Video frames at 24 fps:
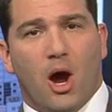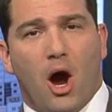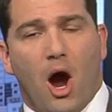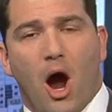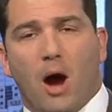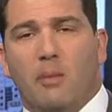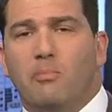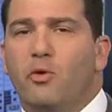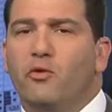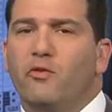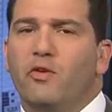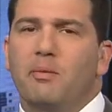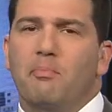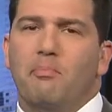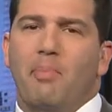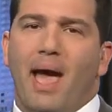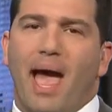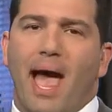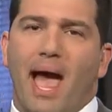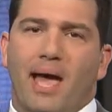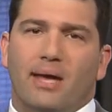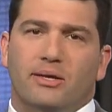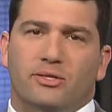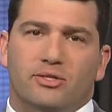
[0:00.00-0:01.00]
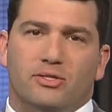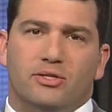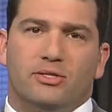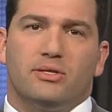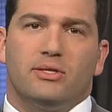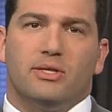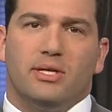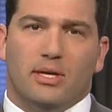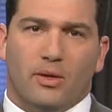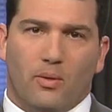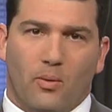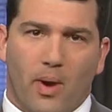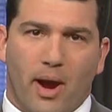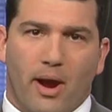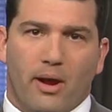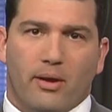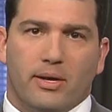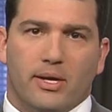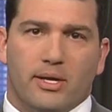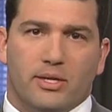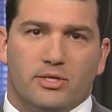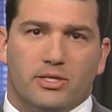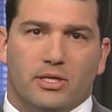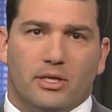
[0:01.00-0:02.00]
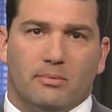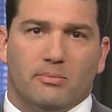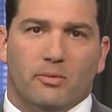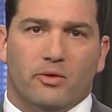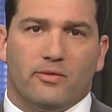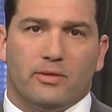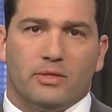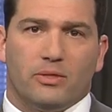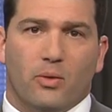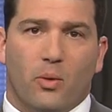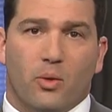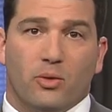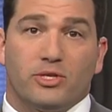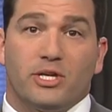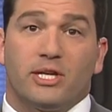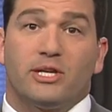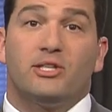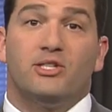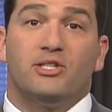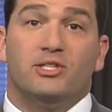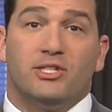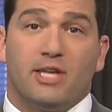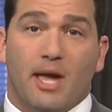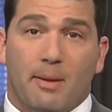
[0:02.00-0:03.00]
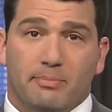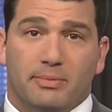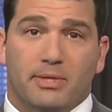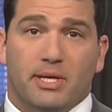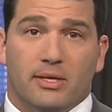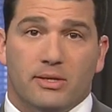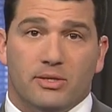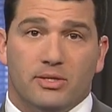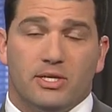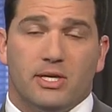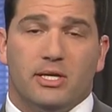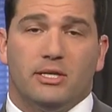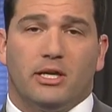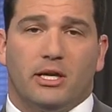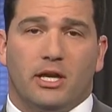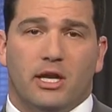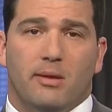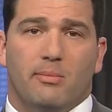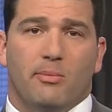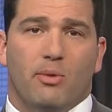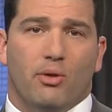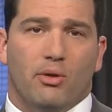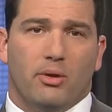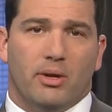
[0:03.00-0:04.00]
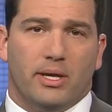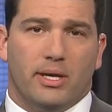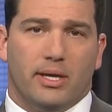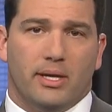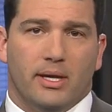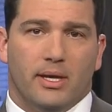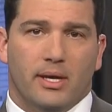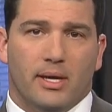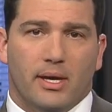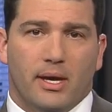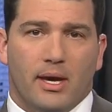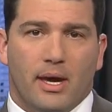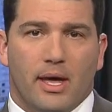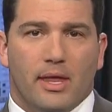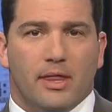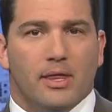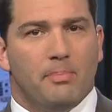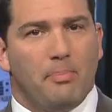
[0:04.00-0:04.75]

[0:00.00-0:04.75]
are moving past the awareness and are moving towards acceptance in the community. The